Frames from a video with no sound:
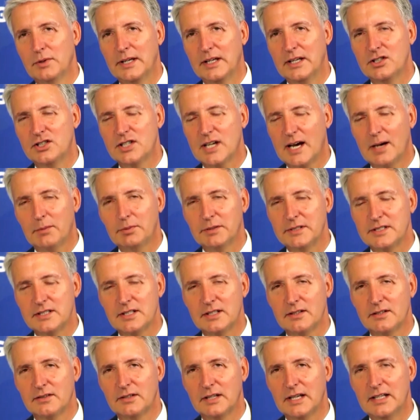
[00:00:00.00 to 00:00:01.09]
chaplains
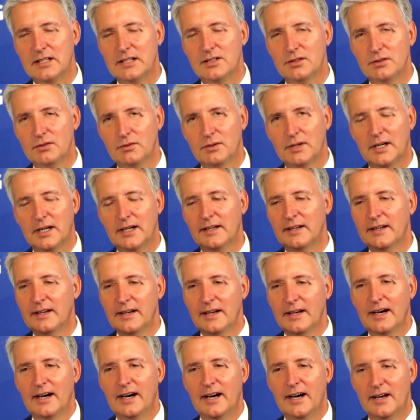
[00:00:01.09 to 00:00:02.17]
into
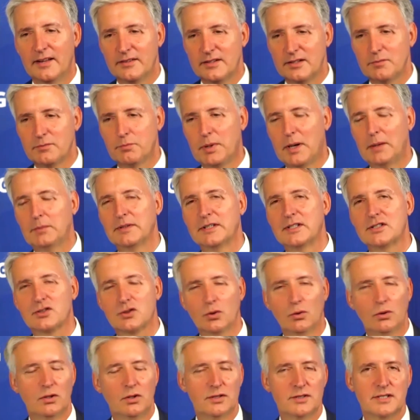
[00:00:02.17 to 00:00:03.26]
the public
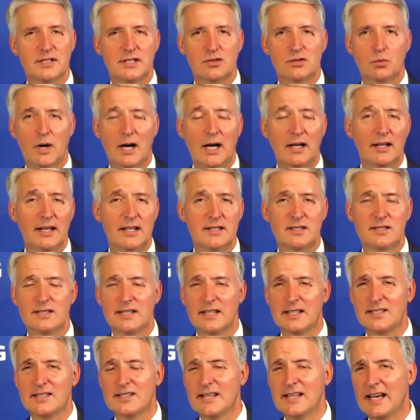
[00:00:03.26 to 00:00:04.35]
schools, as well as
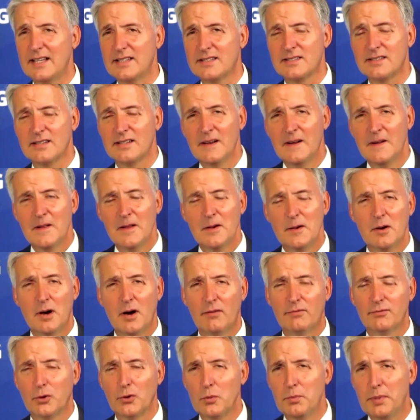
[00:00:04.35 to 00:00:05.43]
6 states
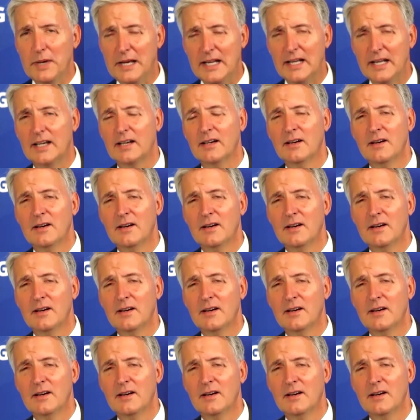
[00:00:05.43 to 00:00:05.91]
forbidding